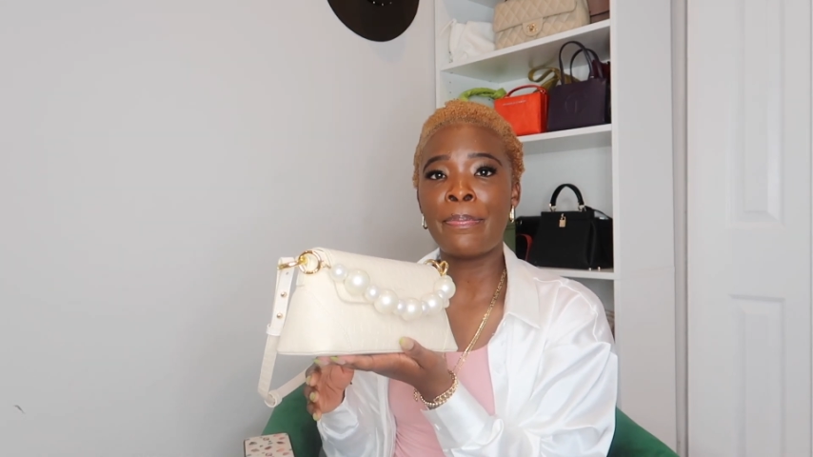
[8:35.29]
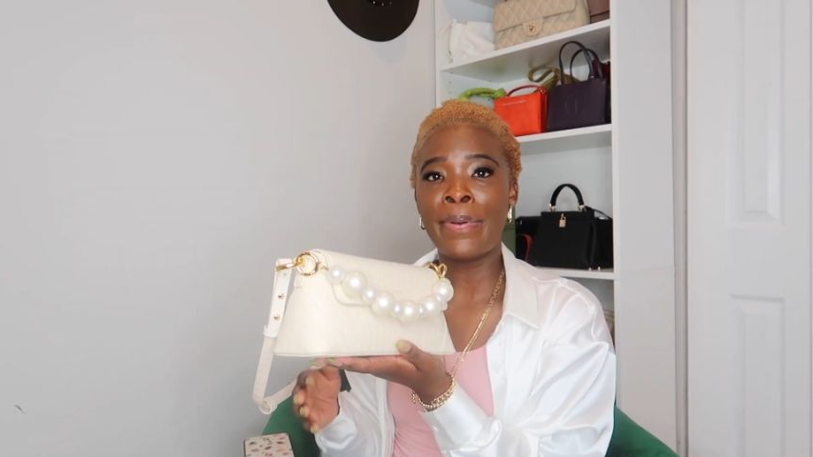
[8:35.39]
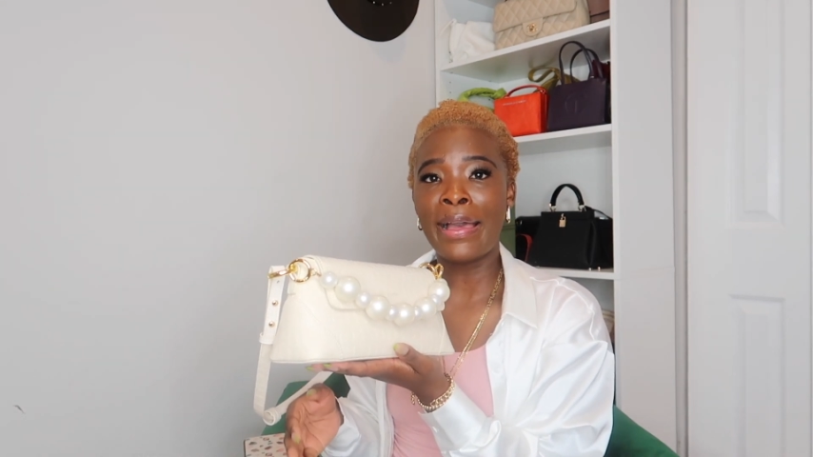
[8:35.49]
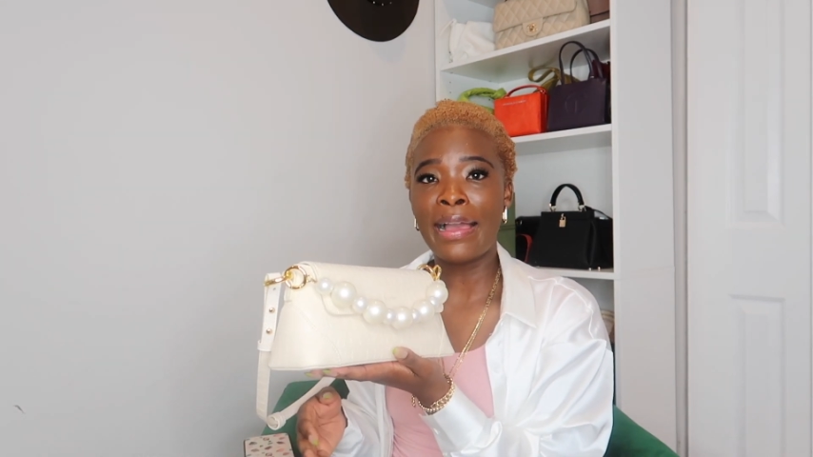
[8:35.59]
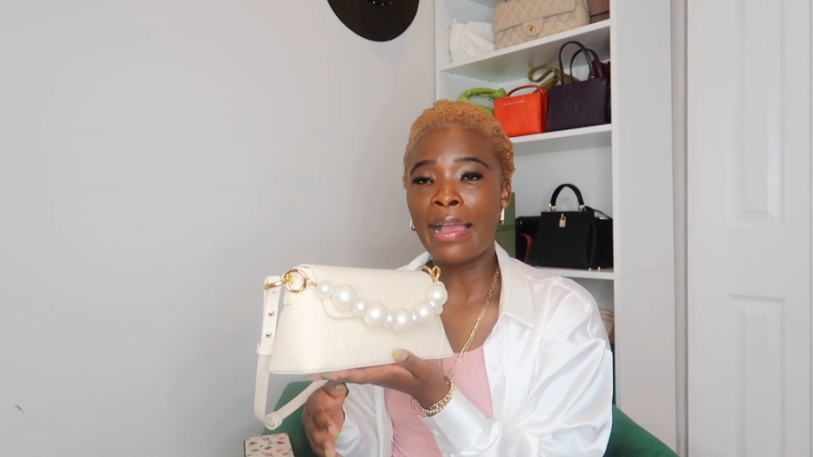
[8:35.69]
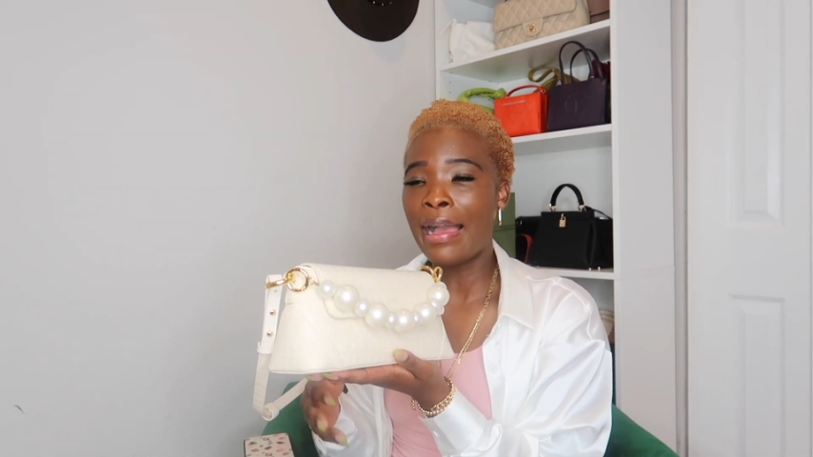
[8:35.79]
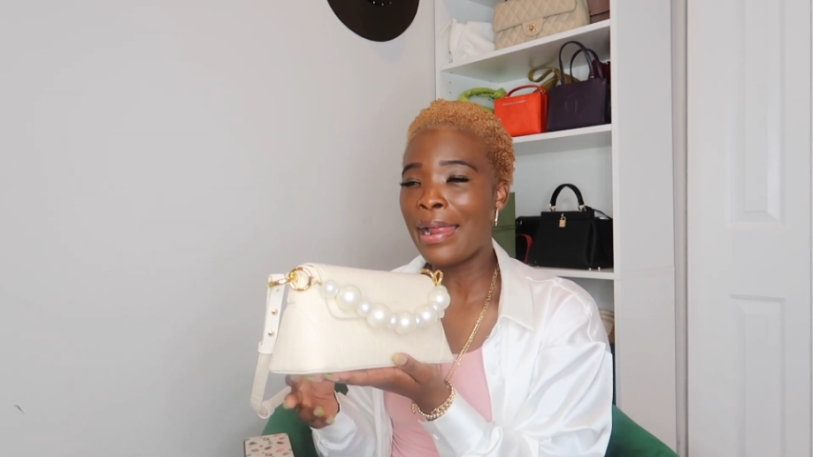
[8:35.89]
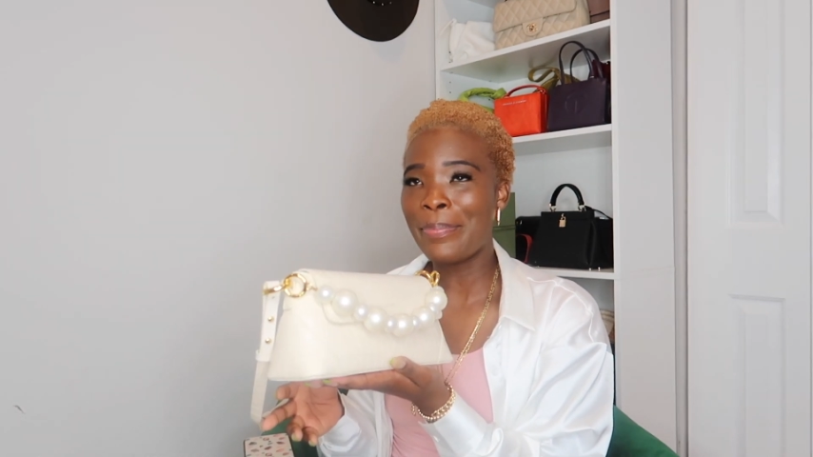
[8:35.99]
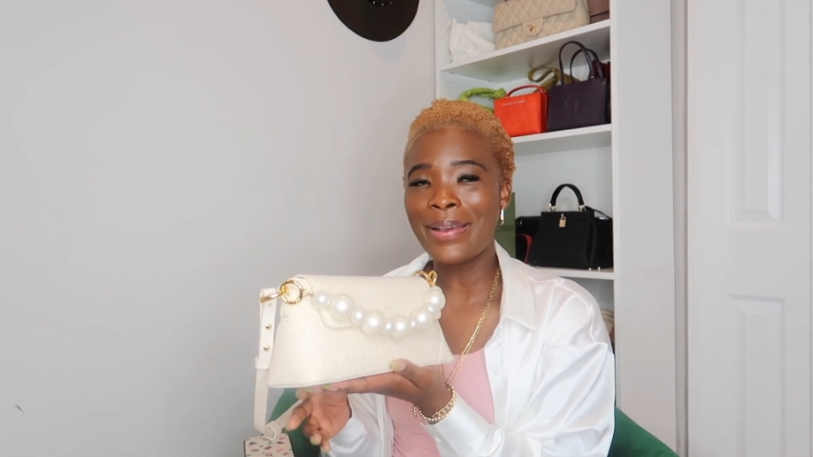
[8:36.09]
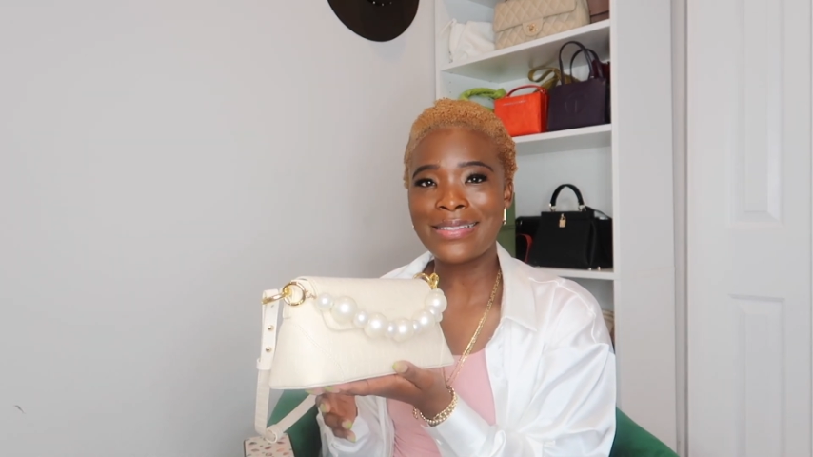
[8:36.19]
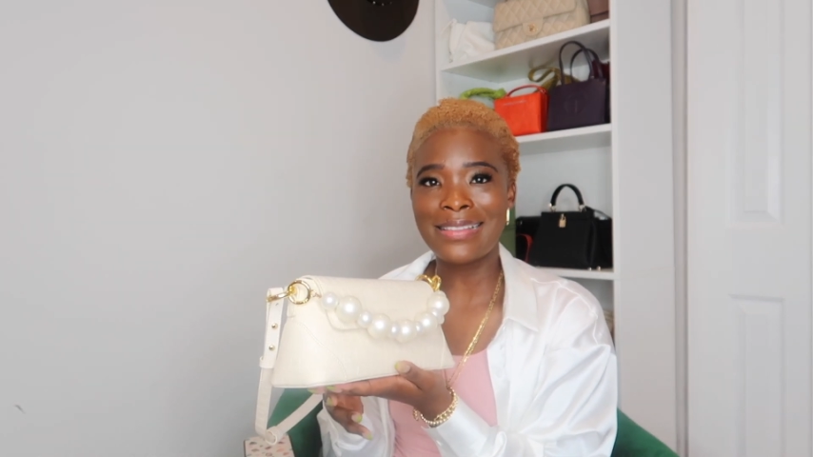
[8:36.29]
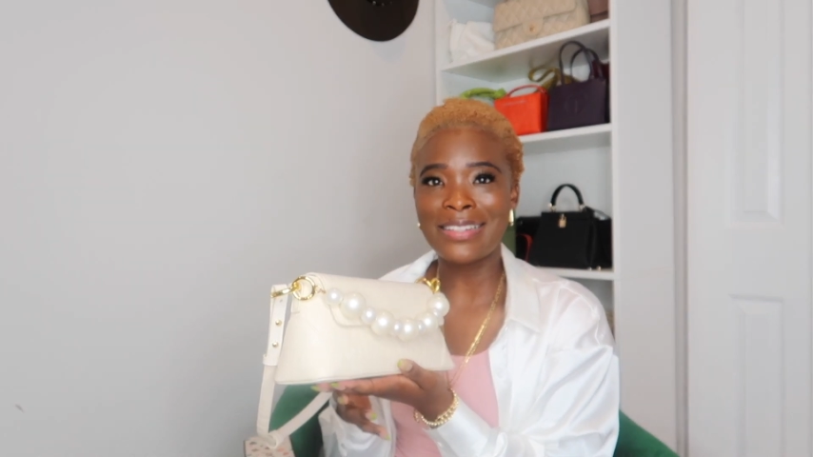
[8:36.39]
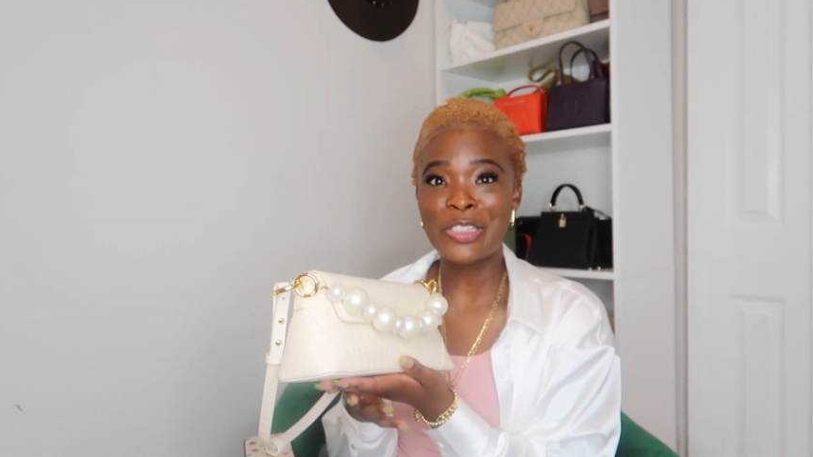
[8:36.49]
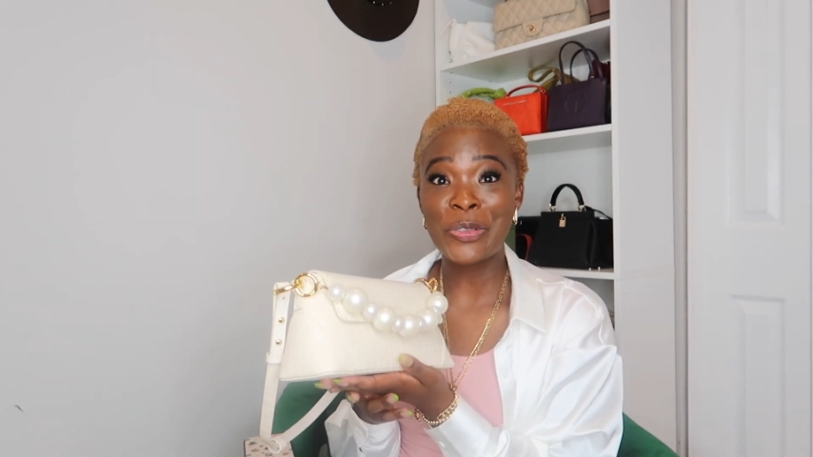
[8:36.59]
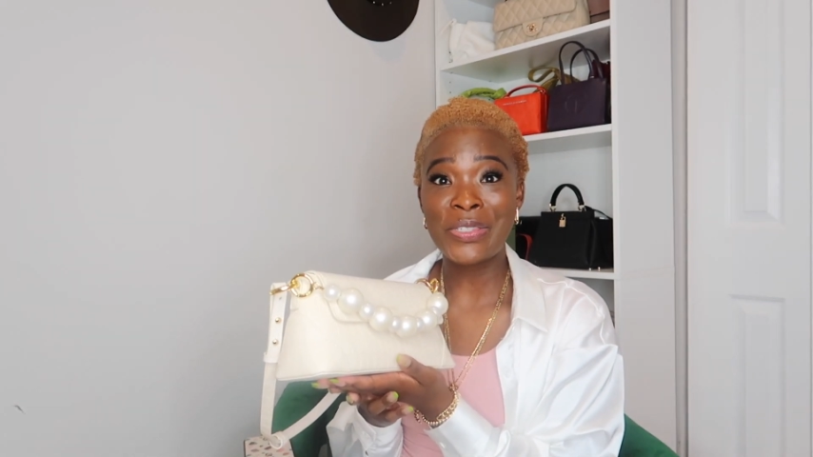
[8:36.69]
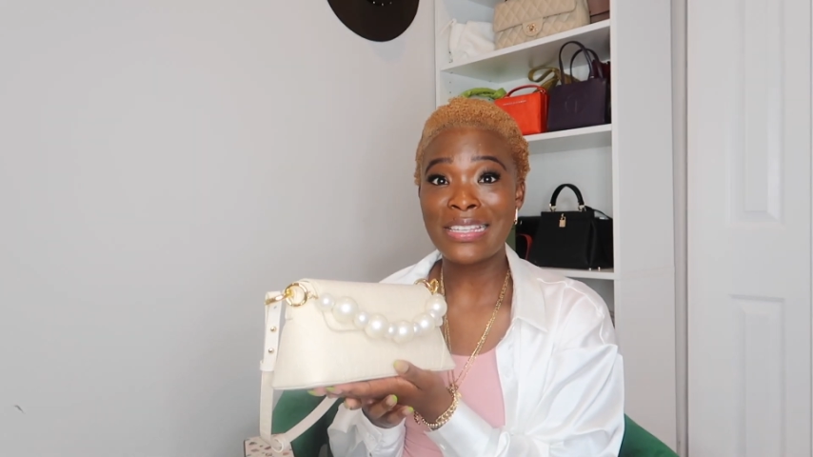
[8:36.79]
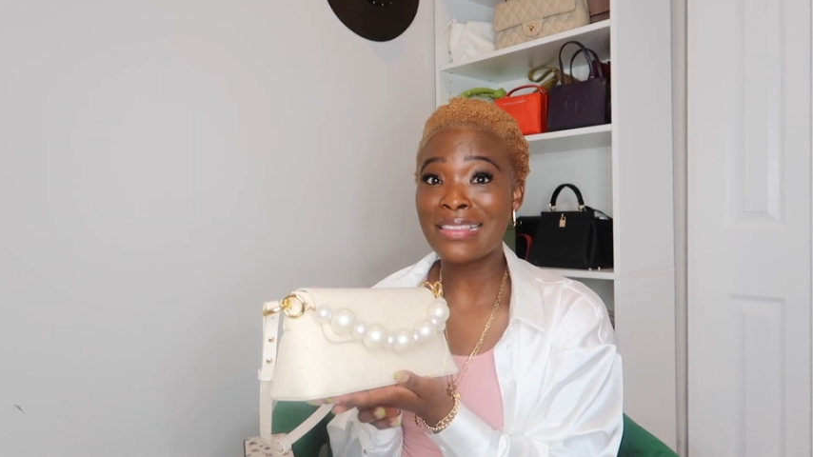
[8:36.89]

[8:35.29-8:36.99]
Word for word: handbags that you see